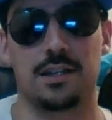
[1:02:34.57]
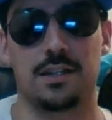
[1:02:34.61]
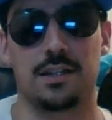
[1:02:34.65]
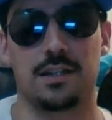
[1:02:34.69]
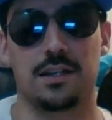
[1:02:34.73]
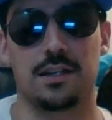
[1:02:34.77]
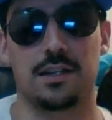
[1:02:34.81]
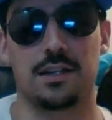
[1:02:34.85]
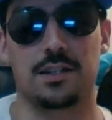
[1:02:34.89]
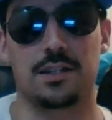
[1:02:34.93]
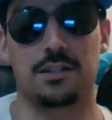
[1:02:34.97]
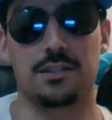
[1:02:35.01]

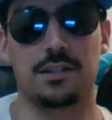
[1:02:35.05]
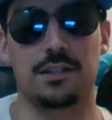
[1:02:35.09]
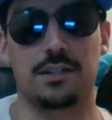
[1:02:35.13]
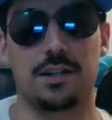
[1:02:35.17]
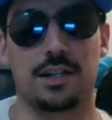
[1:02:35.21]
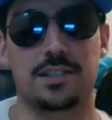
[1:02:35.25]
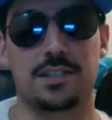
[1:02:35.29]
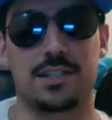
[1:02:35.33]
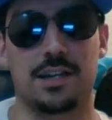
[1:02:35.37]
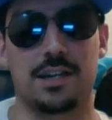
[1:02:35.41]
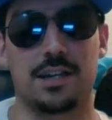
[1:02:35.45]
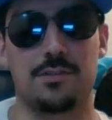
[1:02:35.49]
And
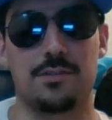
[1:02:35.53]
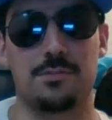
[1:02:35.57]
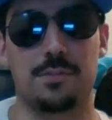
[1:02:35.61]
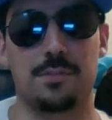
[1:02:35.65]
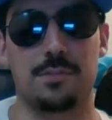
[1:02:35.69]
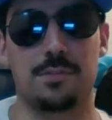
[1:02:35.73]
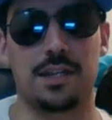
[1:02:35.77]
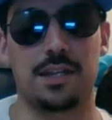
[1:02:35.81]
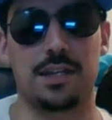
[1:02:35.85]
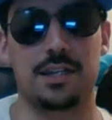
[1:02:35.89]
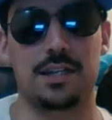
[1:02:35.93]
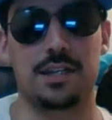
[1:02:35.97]
good luck
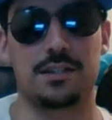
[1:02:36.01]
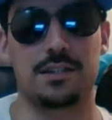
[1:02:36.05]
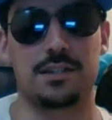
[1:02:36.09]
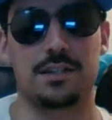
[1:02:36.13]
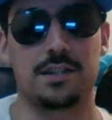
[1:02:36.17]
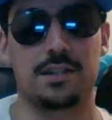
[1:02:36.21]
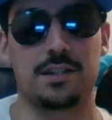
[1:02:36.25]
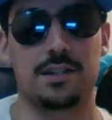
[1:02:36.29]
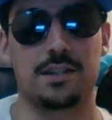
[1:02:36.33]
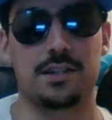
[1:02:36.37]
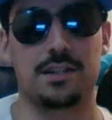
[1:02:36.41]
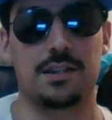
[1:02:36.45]
to
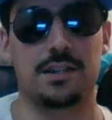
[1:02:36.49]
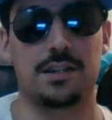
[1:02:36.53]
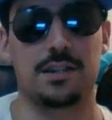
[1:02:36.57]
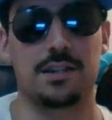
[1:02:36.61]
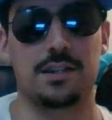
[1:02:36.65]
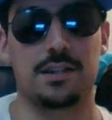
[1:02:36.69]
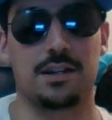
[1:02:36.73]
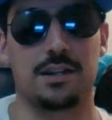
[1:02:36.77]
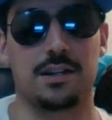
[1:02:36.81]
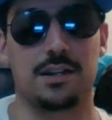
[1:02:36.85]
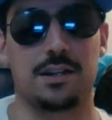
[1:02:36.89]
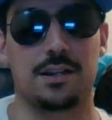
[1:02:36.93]
everybody,
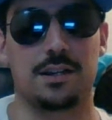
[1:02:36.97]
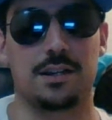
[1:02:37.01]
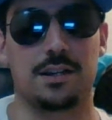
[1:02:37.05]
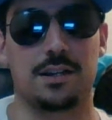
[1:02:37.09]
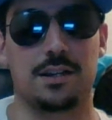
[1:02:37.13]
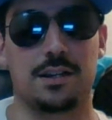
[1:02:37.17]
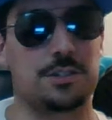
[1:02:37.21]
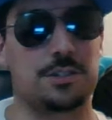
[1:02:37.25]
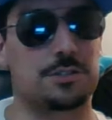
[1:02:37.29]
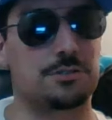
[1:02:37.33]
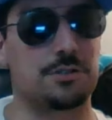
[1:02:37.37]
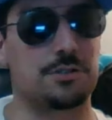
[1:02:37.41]

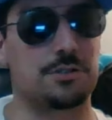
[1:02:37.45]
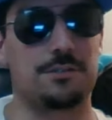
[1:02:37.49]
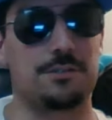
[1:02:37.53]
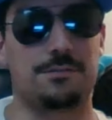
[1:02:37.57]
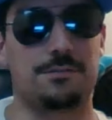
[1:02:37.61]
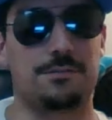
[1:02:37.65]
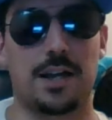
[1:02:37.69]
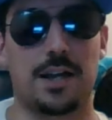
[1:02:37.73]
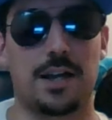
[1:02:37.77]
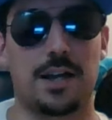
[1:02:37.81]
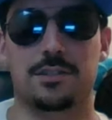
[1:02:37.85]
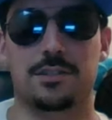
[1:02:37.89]
and
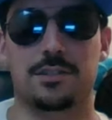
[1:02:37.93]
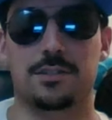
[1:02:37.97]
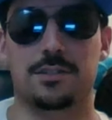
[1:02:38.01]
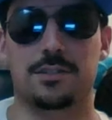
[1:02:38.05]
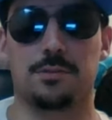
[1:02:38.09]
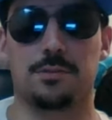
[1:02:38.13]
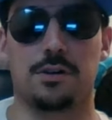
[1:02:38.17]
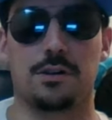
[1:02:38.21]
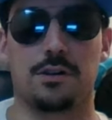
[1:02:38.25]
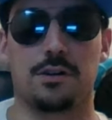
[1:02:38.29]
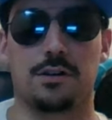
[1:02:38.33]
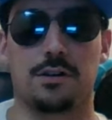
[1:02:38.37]
enjoy the
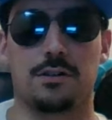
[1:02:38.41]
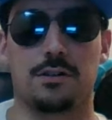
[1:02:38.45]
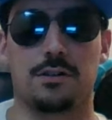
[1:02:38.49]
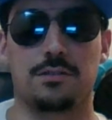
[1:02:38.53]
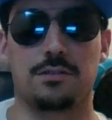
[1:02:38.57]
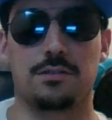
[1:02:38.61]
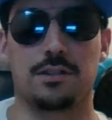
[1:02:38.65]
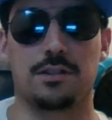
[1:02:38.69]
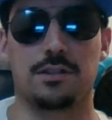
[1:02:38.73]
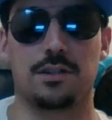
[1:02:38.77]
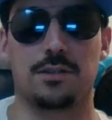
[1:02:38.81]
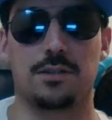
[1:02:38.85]
fights
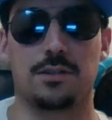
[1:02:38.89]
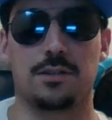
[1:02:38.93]
tomorrow.